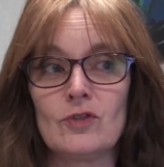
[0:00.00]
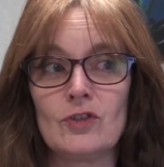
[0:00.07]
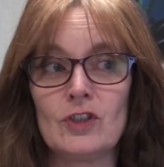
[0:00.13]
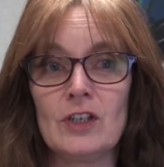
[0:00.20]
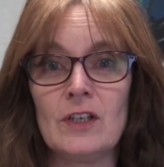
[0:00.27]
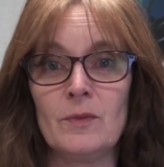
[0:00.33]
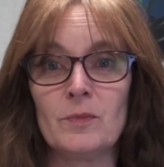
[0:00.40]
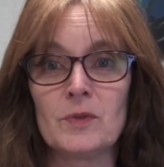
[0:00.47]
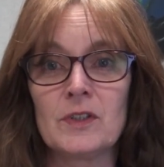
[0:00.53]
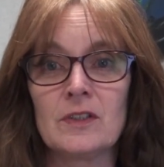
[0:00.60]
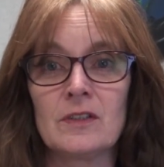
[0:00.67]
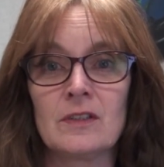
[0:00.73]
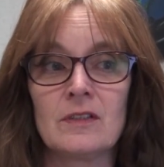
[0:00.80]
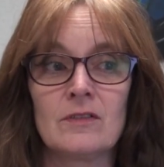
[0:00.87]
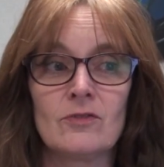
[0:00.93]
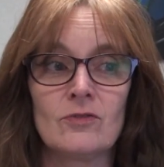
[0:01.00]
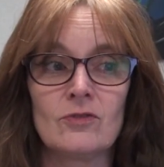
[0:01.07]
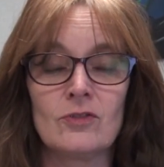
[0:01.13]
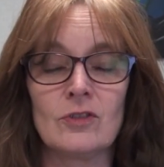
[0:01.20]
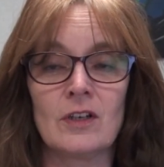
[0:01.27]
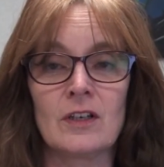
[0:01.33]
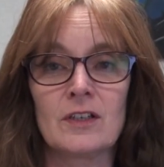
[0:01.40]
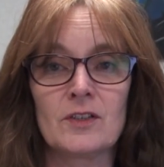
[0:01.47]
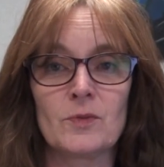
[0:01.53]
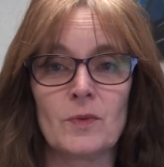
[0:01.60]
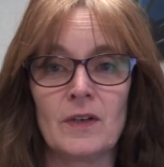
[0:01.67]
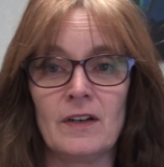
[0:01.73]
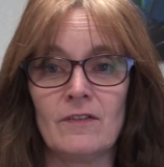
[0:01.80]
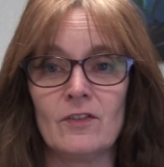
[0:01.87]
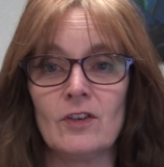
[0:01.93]
Jeeps, trucks,
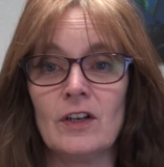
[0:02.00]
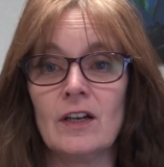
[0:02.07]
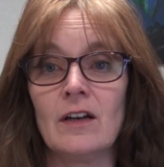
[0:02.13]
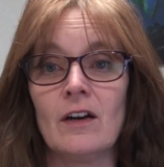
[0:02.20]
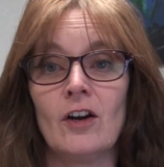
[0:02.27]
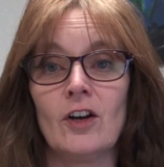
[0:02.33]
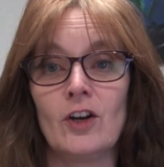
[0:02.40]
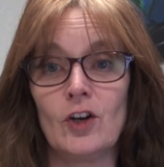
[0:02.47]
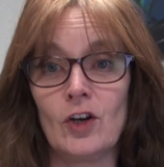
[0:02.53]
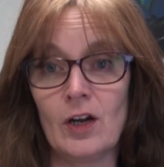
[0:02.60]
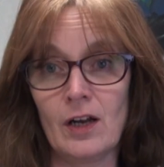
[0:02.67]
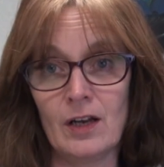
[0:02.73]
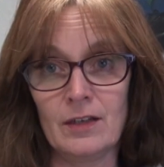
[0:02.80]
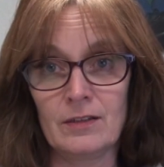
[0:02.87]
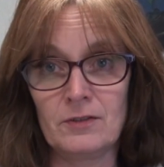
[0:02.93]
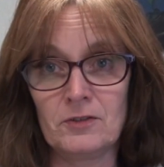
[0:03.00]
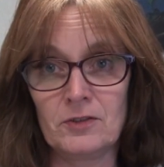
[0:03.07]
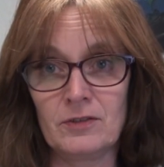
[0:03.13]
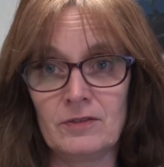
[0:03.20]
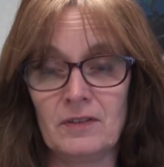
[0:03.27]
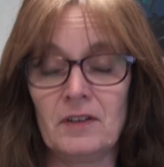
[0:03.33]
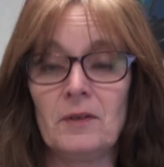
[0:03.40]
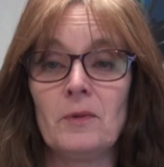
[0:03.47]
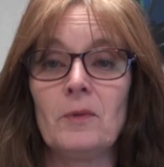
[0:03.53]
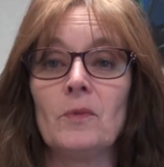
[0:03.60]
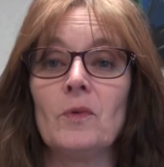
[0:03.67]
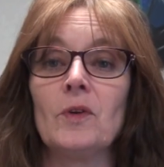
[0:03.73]
whatever, in our garage, and uh-oh.